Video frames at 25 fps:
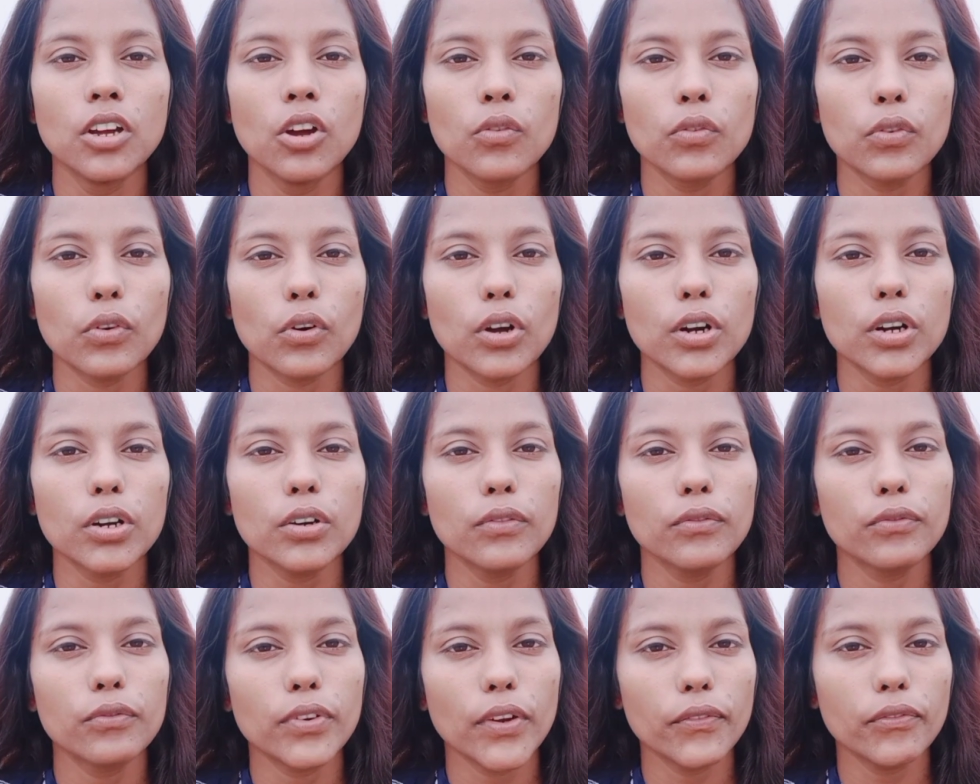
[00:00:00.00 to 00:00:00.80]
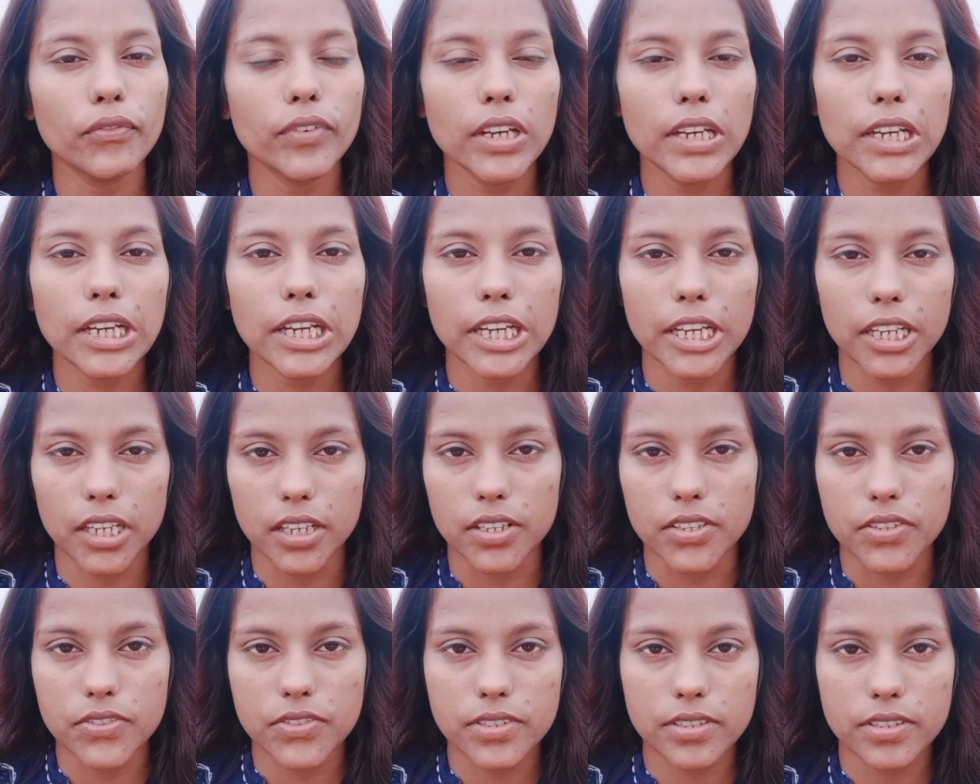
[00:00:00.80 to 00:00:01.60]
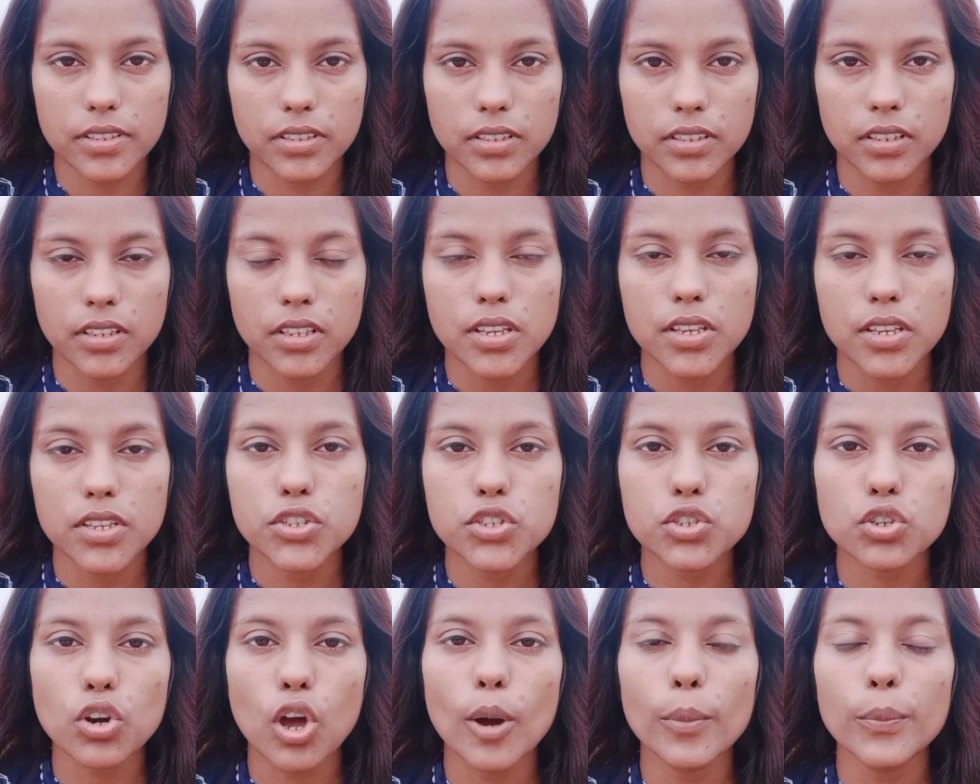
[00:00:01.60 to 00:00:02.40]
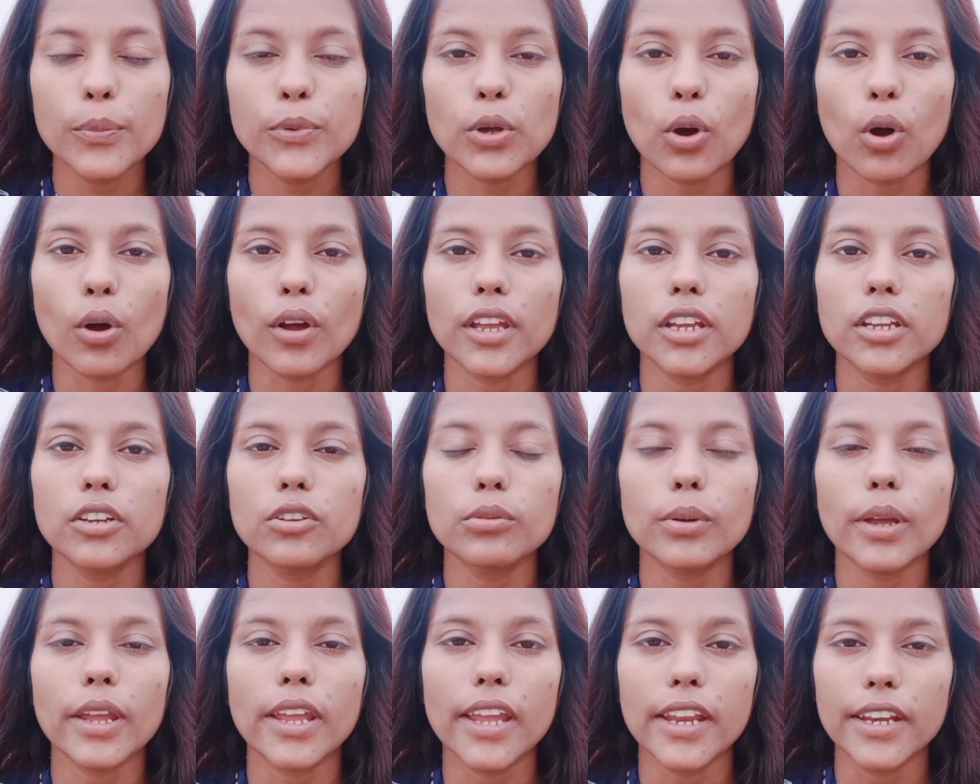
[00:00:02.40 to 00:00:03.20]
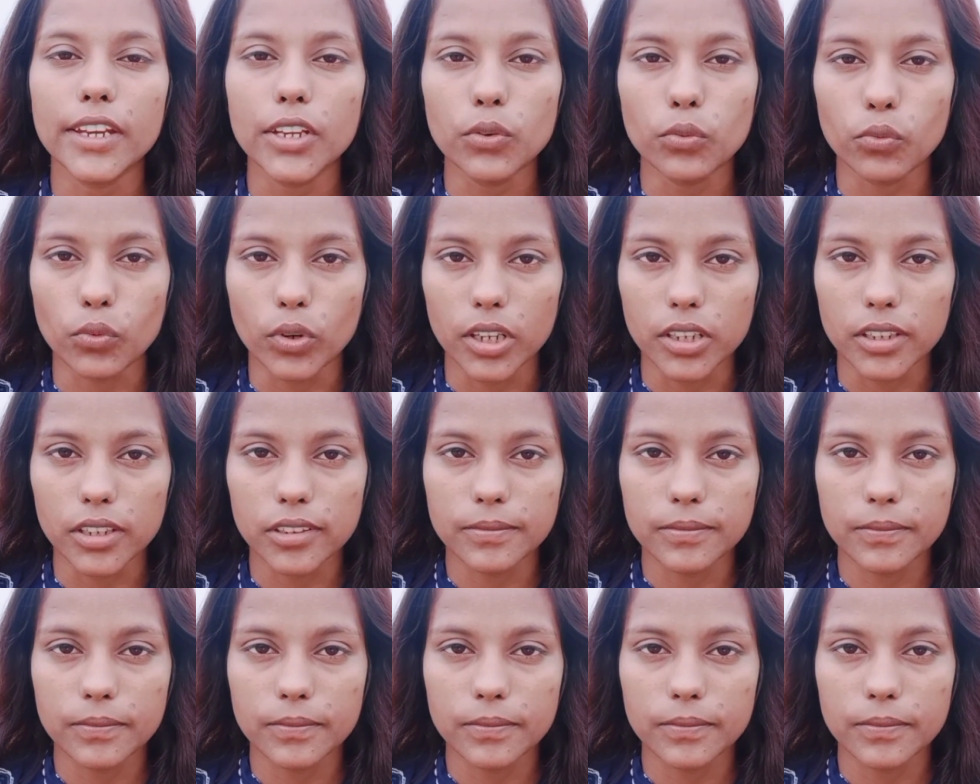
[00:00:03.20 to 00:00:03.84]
for 15 days. Stop talking to anyone.